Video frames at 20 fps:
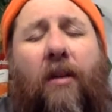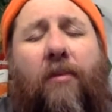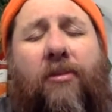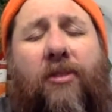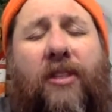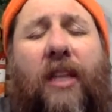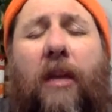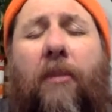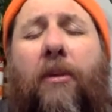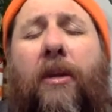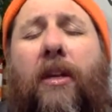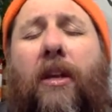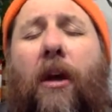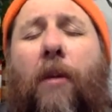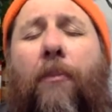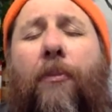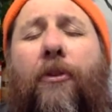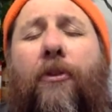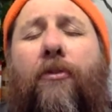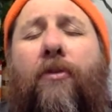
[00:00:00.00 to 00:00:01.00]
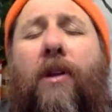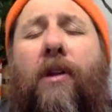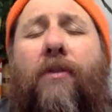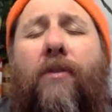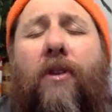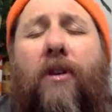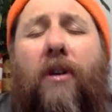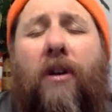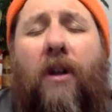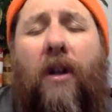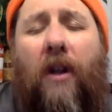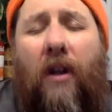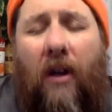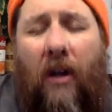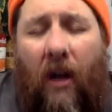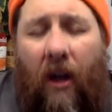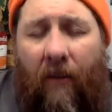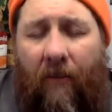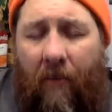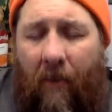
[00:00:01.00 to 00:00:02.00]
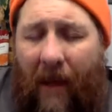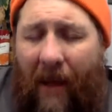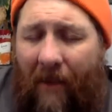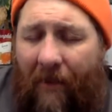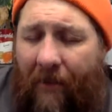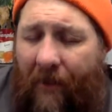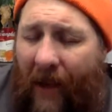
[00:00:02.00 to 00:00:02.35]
steaming up the river of my